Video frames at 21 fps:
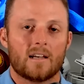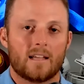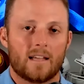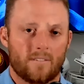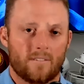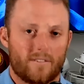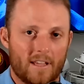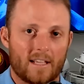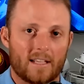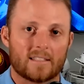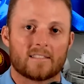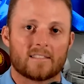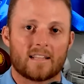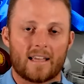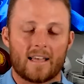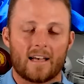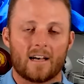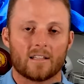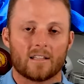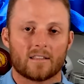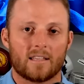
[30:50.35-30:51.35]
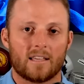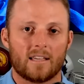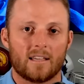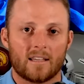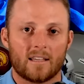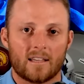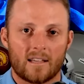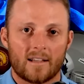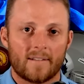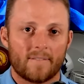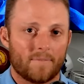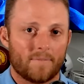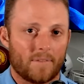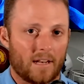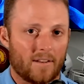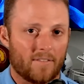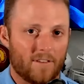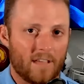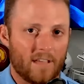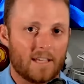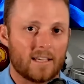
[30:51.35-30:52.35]
If he can stay healthy, and
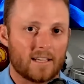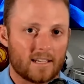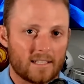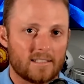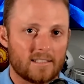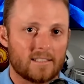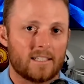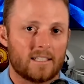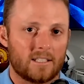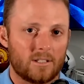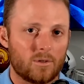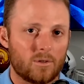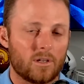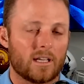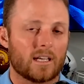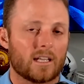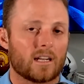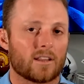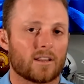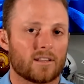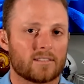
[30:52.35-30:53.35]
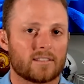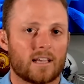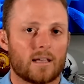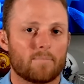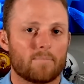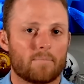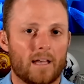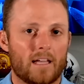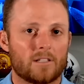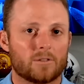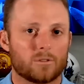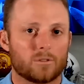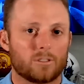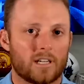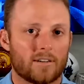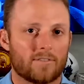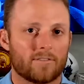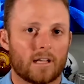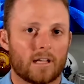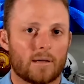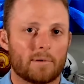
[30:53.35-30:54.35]
if he can continue to get on the same page with
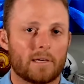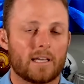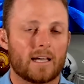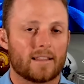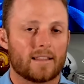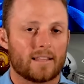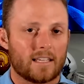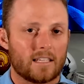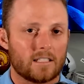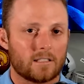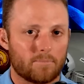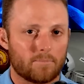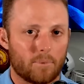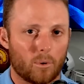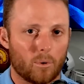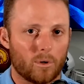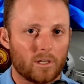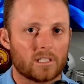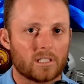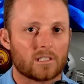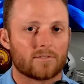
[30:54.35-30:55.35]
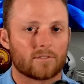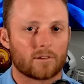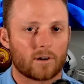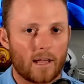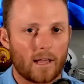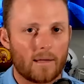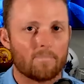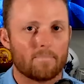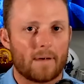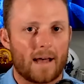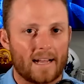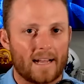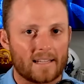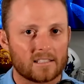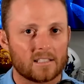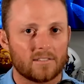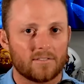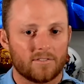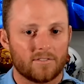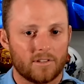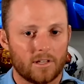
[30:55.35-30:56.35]
Jeff Lebby, I think he's poised for a
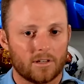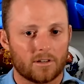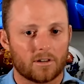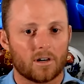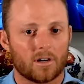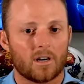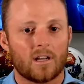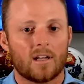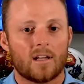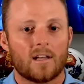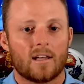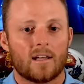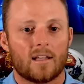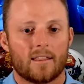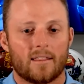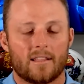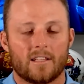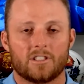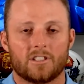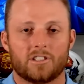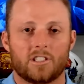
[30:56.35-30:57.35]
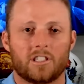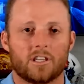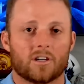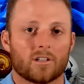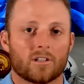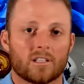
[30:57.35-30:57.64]
massive year this year.